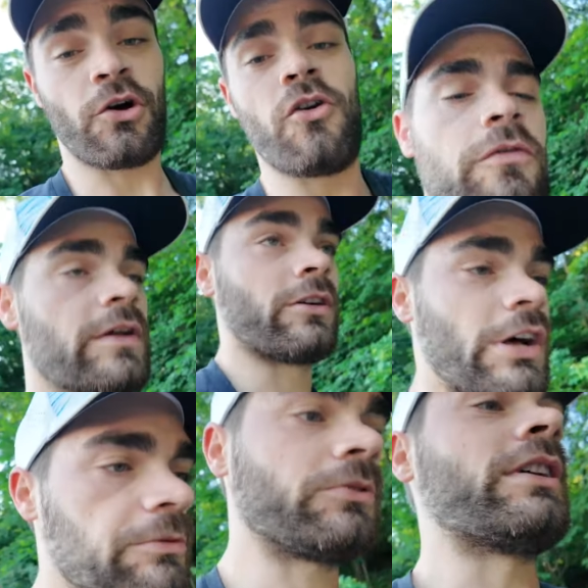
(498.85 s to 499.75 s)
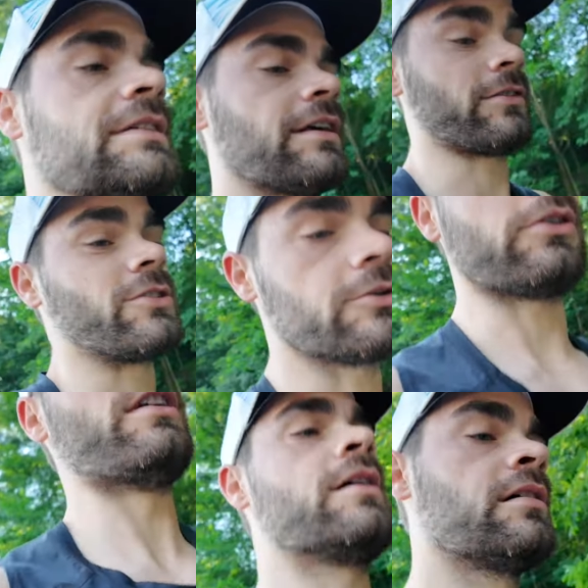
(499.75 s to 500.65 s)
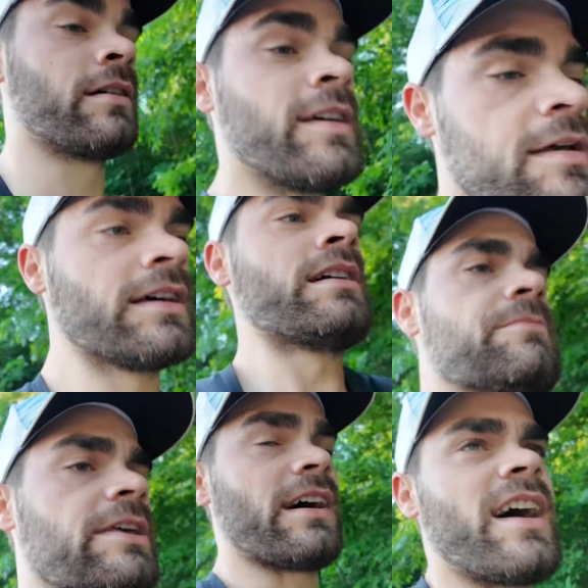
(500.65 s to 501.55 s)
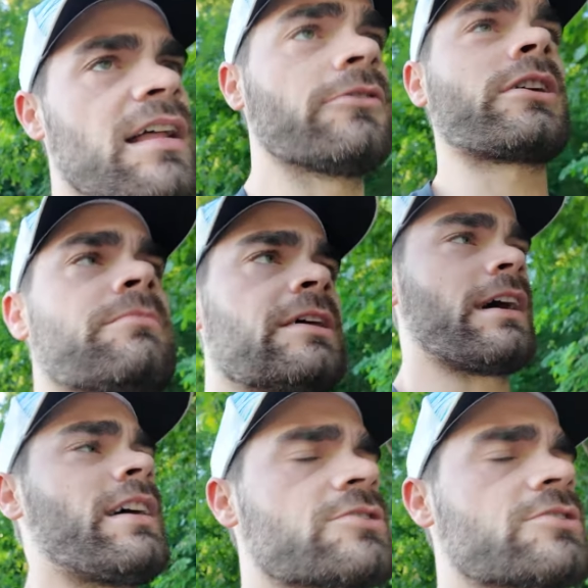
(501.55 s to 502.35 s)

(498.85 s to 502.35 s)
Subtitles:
hopefully it'll help you guys out too. But yeah, I highly recommend. I'll